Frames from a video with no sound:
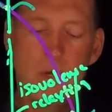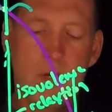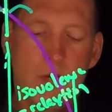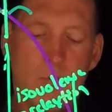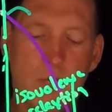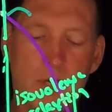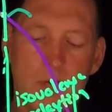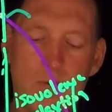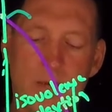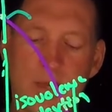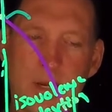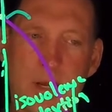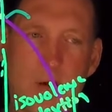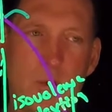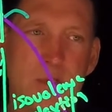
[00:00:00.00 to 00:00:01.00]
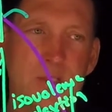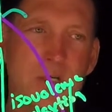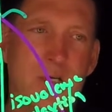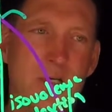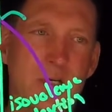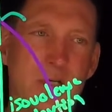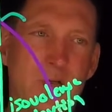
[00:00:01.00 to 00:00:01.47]
Because with an increase in
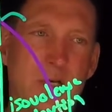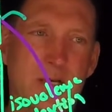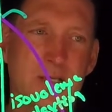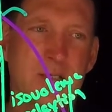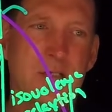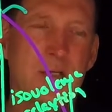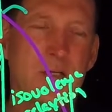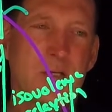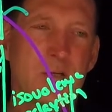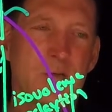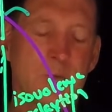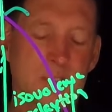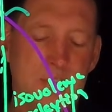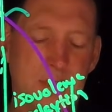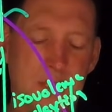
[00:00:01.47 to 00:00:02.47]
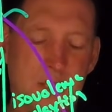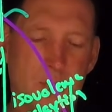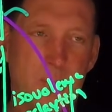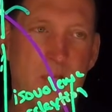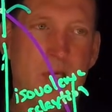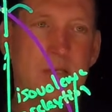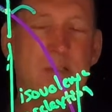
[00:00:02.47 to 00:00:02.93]
contractility, here's what's taking
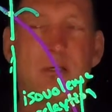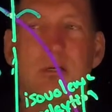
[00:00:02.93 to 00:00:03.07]
place.